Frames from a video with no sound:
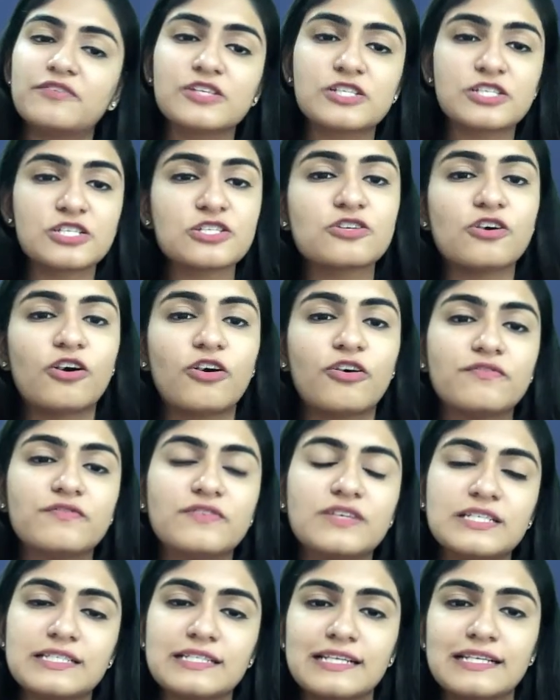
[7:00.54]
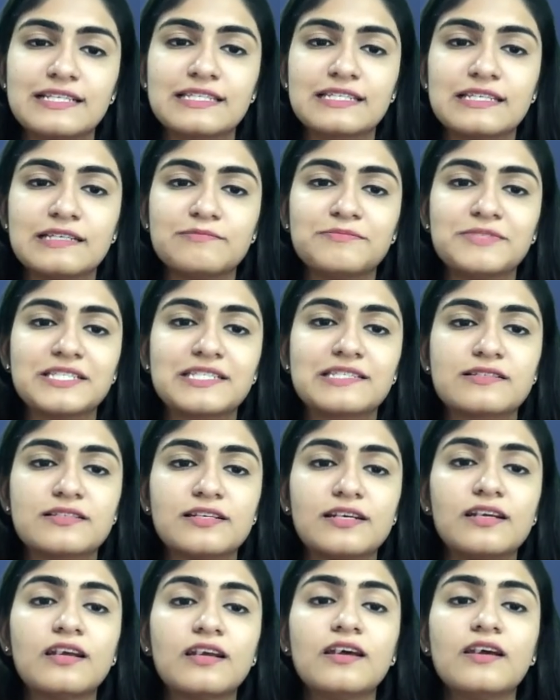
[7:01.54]
which is obvious. Let's say
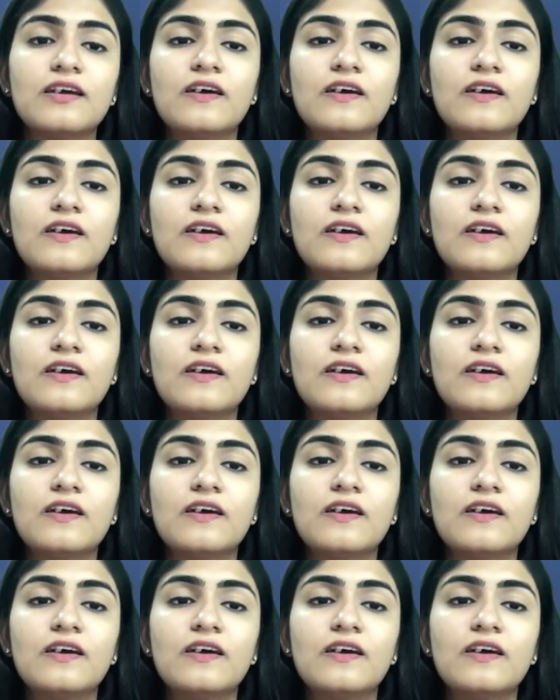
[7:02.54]
Mr.